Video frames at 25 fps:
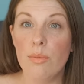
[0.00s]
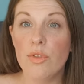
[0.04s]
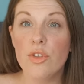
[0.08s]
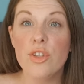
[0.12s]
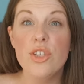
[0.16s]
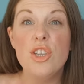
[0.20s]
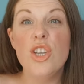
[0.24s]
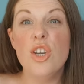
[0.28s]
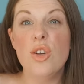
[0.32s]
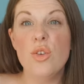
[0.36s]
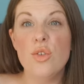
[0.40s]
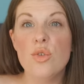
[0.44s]

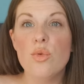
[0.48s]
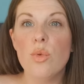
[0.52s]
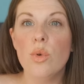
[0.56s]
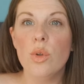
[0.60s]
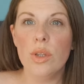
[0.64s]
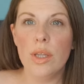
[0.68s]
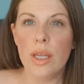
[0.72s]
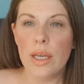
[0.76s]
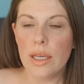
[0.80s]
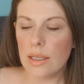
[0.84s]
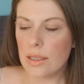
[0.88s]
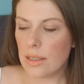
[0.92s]
the usual
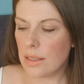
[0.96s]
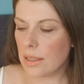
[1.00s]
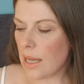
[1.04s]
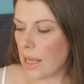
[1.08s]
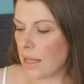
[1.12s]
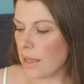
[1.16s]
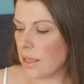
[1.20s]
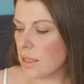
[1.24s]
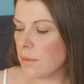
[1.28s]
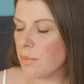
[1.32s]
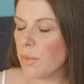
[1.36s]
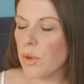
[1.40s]
Lynx
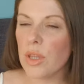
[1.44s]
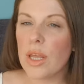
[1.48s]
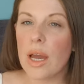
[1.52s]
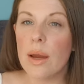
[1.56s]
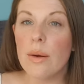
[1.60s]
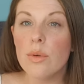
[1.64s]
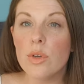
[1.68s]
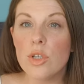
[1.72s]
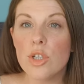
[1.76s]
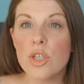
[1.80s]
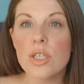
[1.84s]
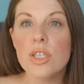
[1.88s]
scents, but they
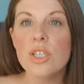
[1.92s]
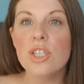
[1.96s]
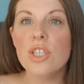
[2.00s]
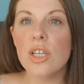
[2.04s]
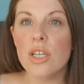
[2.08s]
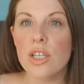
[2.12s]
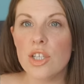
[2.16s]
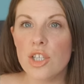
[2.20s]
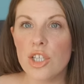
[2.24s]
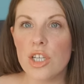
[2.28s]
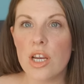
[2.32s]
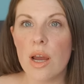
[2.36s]
were
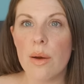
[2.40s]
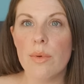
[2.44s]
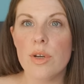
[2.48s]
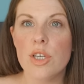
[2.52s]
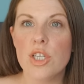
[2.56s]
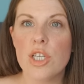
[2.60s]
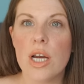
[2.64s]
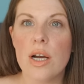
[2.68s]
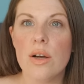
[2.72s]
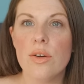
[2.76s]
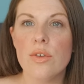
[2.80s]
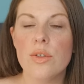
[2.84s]
just shower
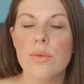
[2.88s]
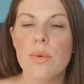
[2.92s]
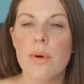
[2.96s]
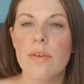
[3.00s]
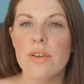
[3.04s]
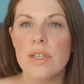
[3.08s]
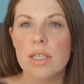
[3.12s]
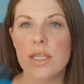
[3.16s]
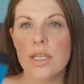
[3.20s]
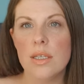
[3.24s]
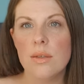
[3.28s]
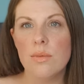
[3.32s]
gels,
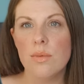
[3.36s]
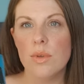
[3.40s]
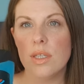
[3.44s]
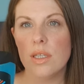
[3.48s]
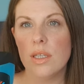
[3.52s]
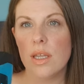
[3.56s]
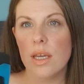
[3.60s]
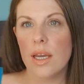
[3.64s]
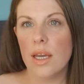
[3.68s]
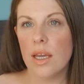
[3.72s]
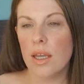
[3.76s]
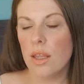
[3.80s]
whereas this was
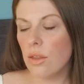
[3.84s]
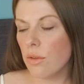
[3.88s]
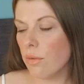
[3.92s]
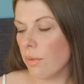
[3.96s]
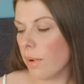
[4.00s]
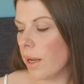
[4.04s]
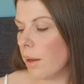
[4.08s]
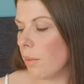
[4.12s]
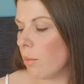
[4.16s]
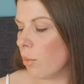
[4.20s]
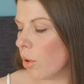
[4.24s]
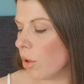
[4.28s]
the
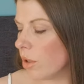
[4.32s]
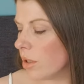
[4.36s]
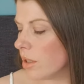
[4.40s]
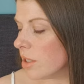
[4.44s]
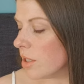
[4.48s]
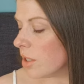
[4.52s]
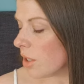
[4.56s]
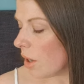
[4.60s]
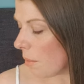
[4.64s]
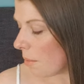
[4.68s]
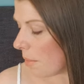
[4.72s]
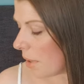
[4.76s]
3-in-1.
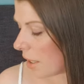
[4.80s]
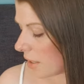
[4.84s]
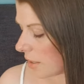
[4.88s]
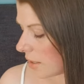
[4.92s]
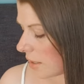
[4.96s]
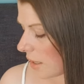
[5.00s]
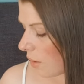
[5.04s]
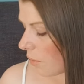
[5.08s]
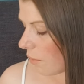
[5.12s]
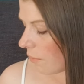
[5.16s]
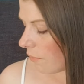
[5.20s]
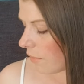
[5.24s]
So I picked
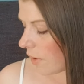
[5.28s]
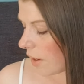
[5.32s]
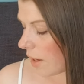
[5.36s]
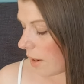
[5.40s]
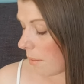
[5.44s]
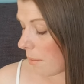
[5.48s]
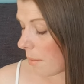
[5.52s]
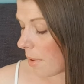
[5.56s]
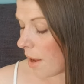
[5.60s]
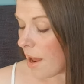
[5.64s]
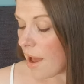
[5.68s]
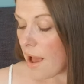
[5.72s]
that up for
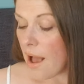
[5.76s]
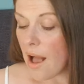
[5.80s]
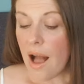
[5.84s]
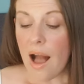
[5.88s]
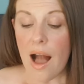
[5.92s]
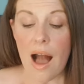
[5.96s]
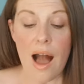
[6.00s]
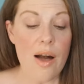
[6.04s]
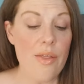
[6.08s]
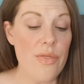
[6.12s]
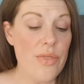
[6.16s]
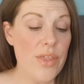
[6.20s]
him.
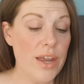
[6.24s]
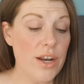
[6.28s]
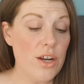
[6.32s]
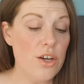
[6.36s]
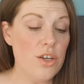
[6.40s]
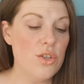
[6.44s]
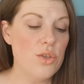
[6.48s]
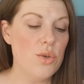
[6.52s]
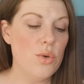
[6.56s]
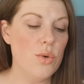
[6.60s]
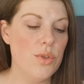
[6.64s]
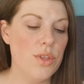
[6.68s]
And then I
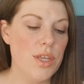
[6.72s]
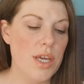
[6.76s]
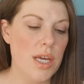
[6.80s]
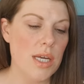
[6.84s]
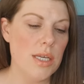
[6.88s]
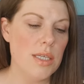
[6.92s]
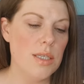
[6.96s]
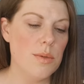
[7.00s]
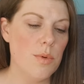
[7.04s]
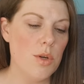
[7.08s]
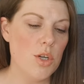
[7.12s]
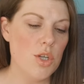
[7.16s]
saw
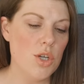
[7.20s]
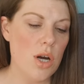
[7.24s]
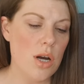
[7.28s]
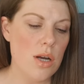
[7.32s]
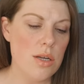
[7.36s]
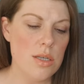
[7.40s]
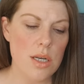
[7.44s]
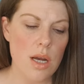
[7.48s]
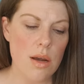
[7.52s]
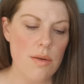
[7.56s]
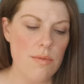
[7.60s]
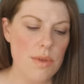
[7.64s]
this, which I
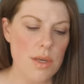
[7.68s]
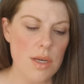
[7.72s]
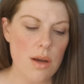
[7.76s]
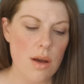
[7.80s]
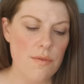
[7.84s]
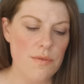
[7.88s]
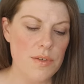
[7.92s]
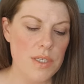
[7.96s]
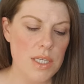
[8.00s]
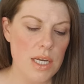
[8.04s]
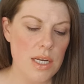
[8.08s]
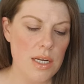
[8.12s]
don't think
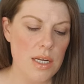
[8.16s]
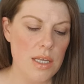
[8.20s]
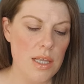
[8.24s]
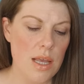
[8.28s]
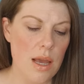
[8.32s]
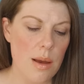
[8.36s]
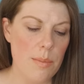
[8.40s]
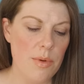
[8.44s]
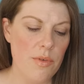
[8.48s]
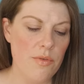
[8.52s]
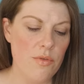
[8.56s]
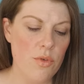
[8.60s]
I've seen in
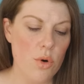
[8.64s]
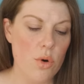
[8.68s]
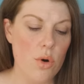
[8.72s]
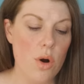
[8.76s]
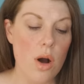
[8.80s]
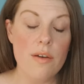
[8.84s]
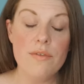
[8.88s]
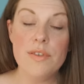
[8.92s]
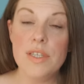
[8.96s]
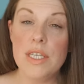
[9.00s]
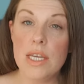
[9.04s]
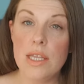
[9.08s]
there before.
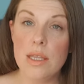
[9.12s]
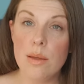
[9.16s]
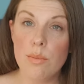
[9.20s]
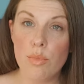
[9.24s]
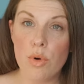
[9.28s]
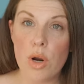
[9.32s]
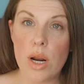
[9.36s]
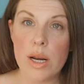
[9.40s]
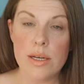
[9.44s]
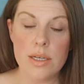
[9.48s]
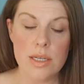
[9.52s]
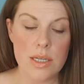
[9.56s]
I've seen the
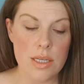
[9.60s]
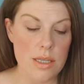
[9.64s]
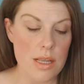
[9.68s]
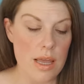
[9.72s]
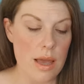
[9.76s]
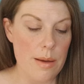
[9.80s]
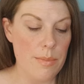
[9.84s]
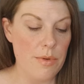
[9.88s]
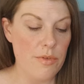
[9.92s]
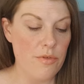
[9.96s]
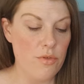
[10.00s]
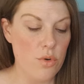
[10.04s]
brand in
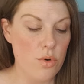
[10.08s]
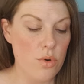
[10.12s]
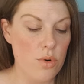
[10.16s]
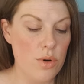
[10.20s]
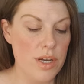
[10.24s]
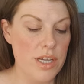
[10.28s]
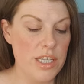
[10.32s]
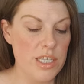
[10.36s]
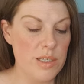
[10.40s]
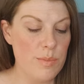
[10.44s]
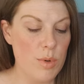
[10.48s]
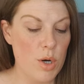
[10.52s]
there
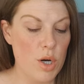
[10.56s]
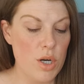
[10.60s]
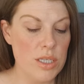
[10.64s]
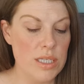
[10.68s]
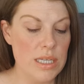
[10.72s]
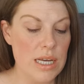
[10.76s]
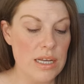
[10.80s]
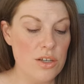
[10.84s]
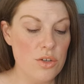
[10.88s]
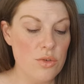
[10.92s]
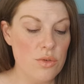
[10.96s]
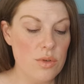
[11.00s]
before. It's by
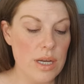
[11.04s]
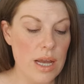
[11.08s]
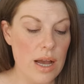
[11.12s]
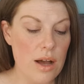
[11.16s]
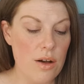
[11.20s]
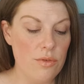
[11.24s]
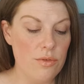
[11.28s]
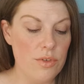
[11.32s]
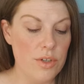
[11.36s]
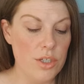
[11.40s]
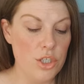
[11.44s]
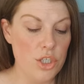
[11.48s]
Daniel
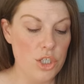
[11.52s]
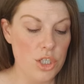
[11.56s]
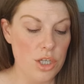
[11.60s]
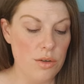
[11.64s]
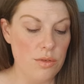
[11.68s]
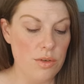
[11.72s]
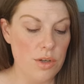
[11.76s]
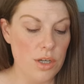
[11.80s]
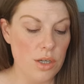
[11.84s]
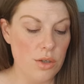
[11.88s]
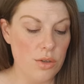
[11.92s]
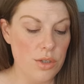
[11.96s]
Galvin
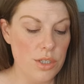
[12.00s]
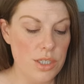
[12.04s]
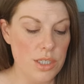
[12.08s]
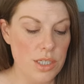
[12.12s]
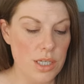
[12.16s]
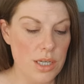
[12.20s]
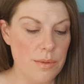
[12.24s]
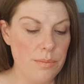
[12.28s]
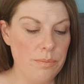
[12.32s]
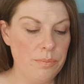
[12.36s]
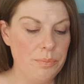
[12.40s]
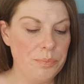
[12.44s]
Jr.
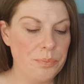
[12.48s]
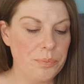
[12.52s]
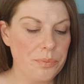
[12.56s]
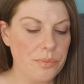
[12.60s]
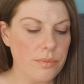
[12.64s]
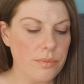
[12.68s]
London.